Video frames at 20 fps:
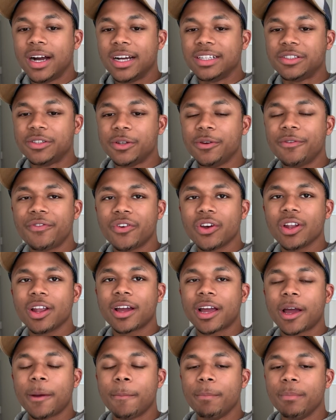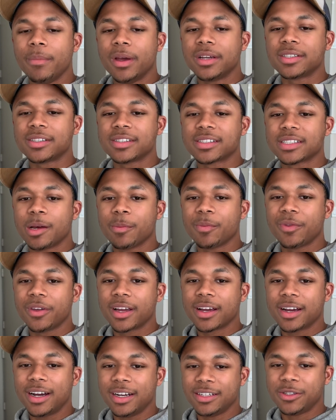I do feel like I'm missing
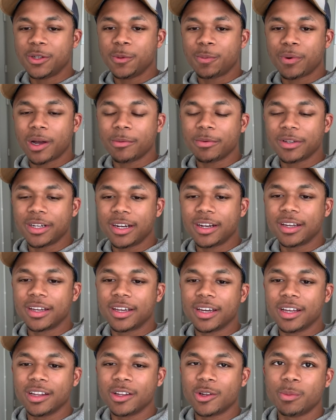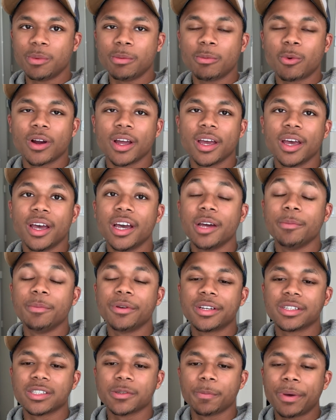something. I do probably need to get a little bit more ahead
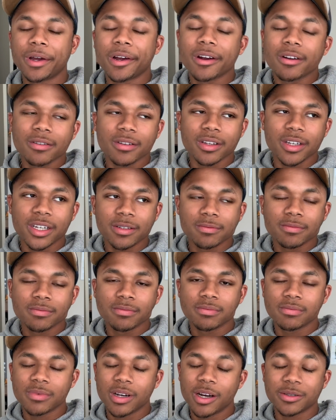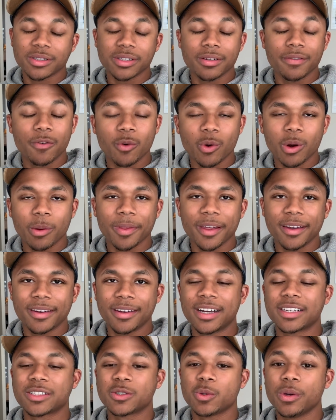because apparently I was informed that
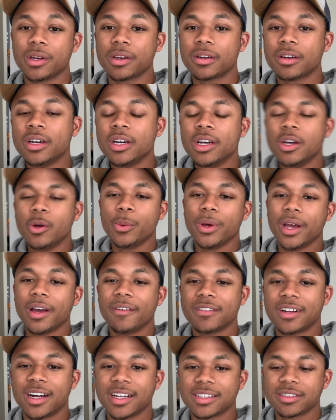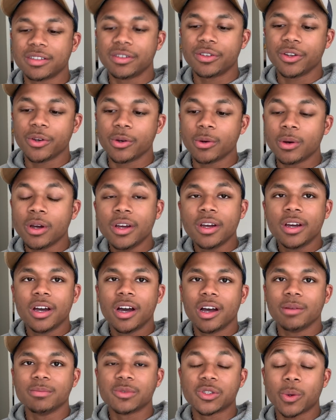next week we have lots to do,
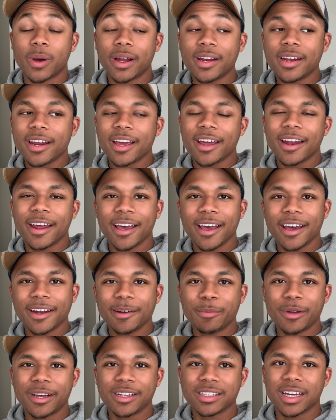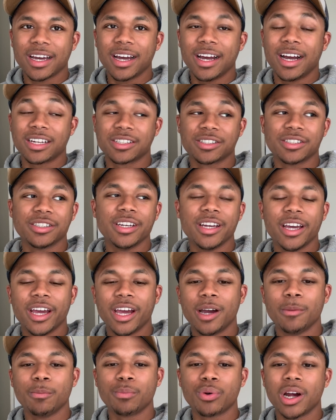so I need to get ahead because I actually
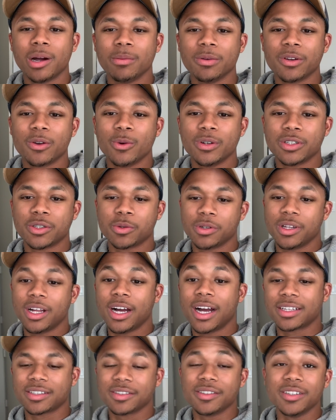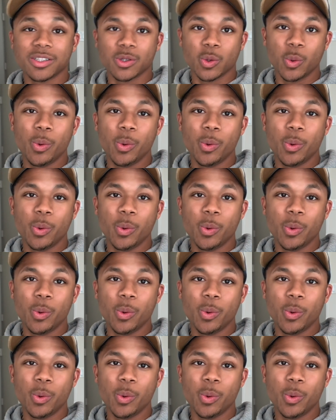am probably going to relax this